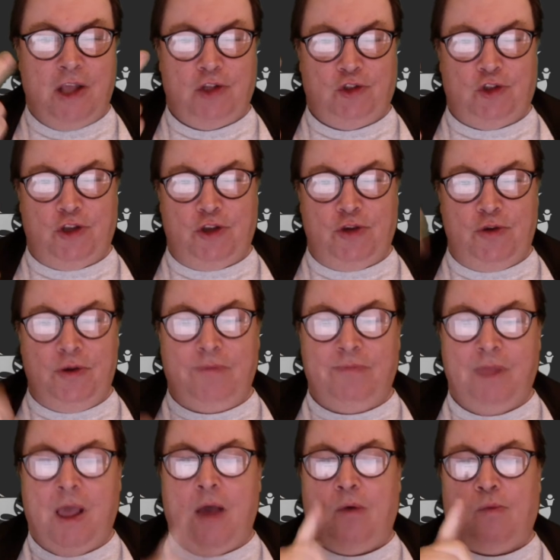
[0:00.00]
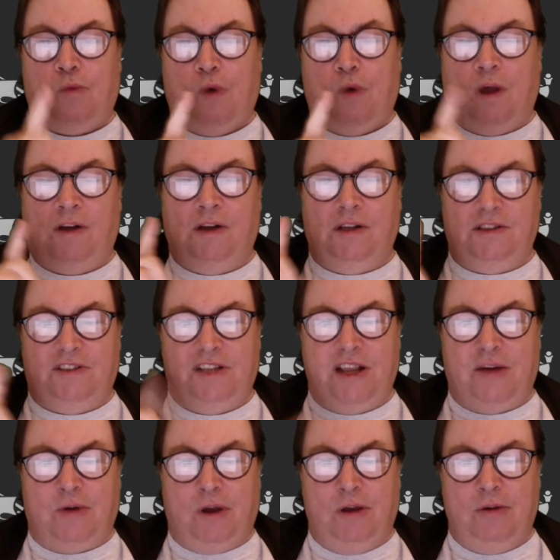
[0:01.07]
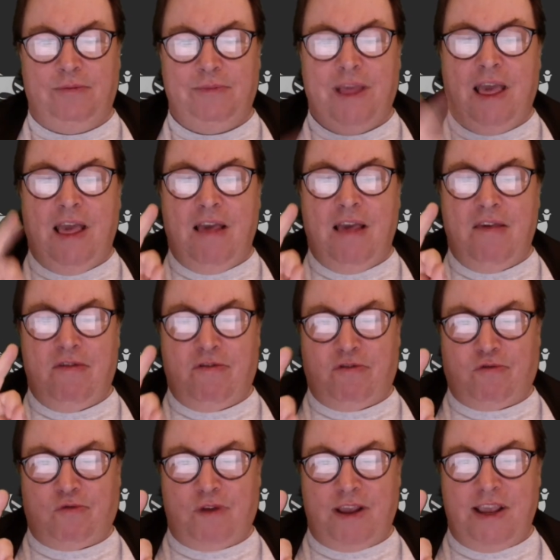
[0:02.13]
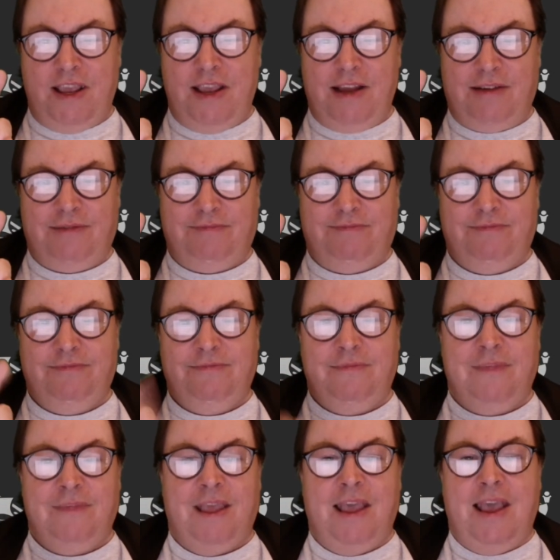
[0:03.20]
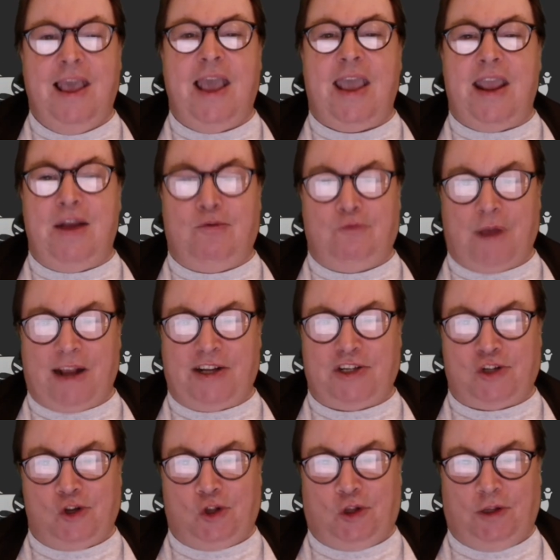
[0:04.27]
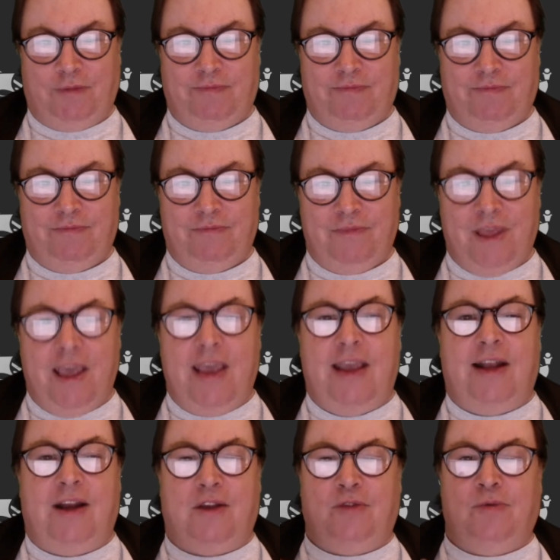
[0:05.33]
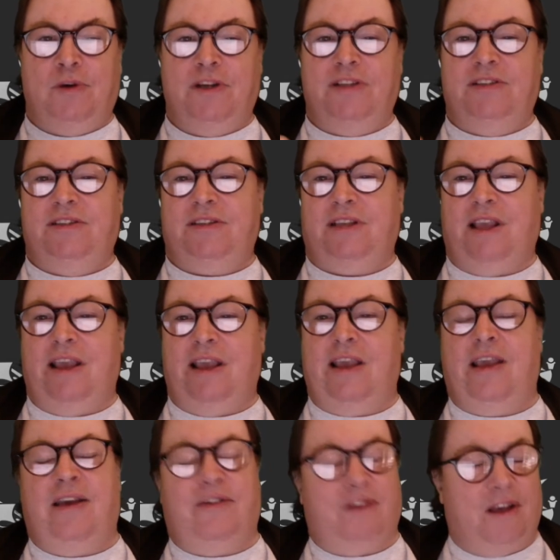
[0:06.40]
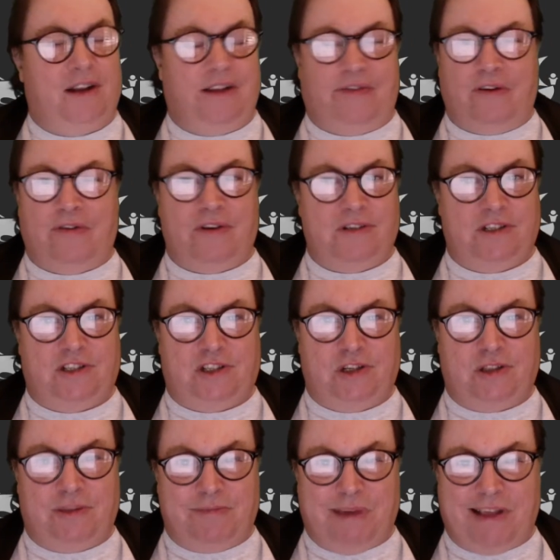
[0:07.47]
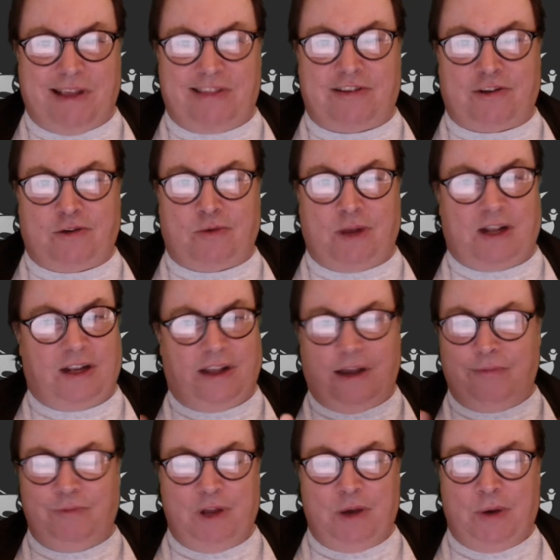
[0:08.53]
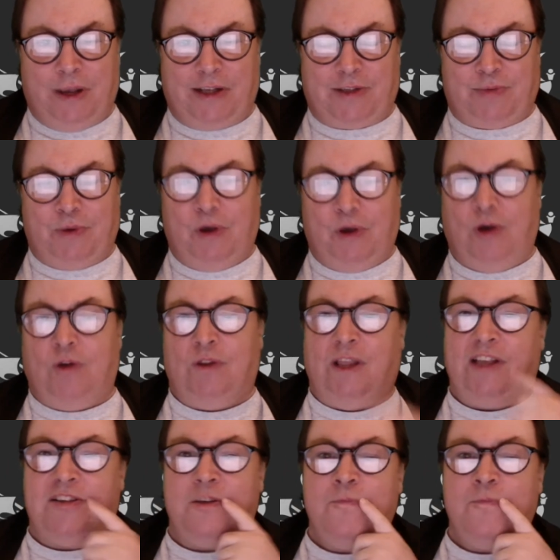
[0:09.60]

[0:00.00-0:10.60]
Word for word: Two, one zero, three irrational. In other words, eh, and if I've understood the math correctly, I'm no expert on this,